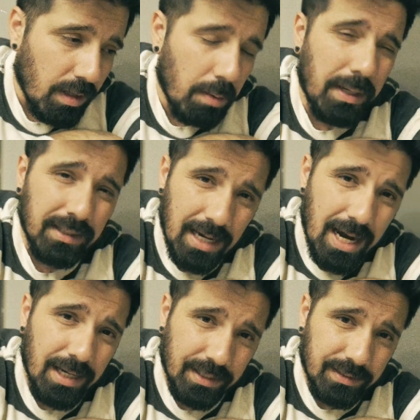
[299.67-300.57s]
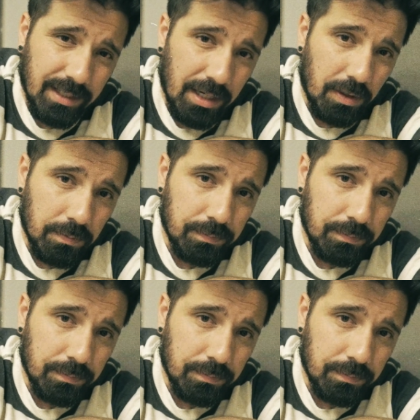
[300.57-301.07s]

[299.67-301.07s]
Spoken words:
about the Hynek scale.